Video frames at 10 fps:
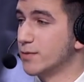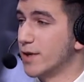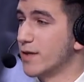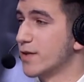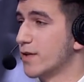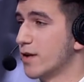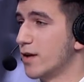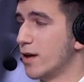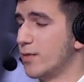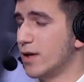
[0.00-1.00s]
against
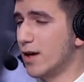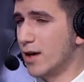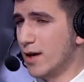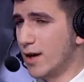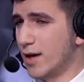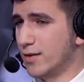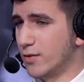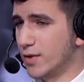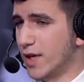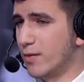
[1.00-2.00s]
SK Gaming.
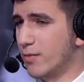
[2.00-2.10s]
And with that in